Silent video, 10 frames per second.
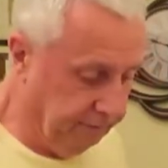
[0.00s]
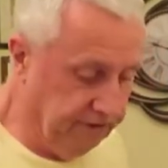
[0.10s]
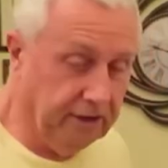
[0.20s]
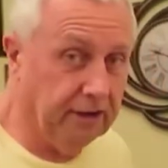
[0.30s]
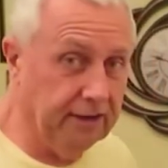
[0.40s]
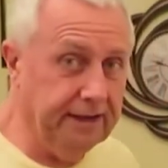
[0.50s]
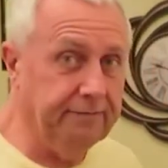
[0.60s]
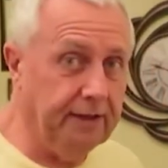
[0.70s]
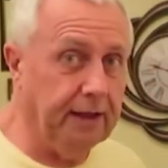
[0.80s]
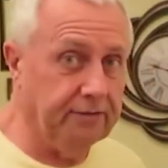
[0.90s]
You've got to leave
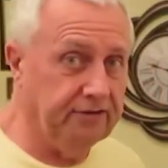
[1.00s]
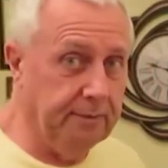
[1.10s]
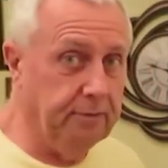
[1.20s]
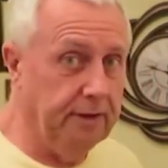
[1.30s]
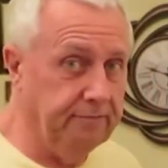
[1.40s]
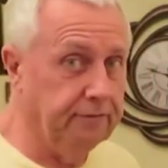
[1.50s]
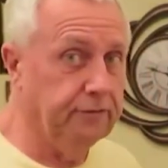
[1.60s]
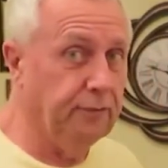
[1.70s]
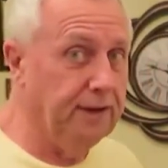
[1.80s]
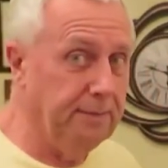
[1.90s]
that simmering for
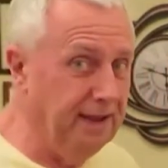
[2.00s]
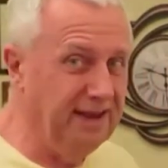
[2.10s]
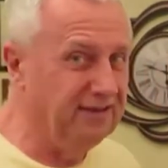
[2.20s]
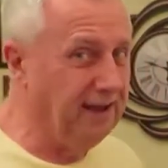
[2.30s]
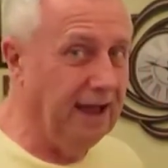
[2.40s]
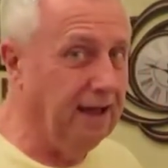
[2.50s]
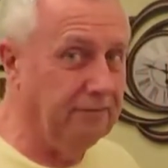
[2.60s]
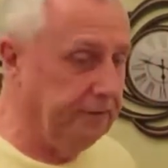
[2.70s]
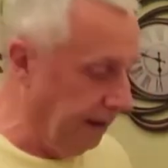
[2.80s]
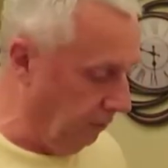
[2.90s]
20 minutes to
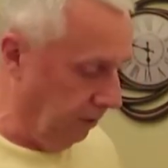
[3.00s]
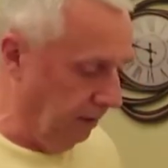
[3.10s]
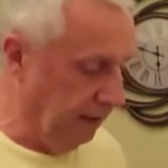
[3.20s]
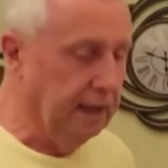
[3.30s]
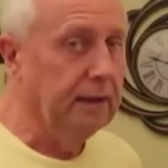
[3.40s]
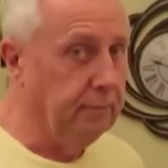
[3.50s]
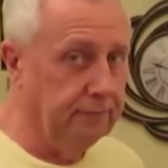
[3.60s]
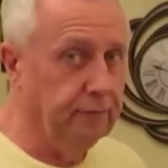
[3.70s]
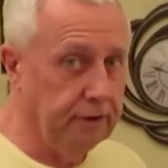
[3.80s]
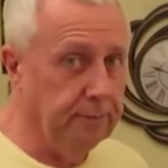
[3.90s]
half an hour
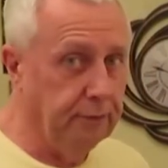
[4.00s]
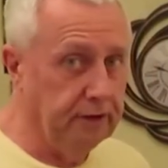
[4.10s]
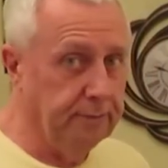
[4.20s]
before you put your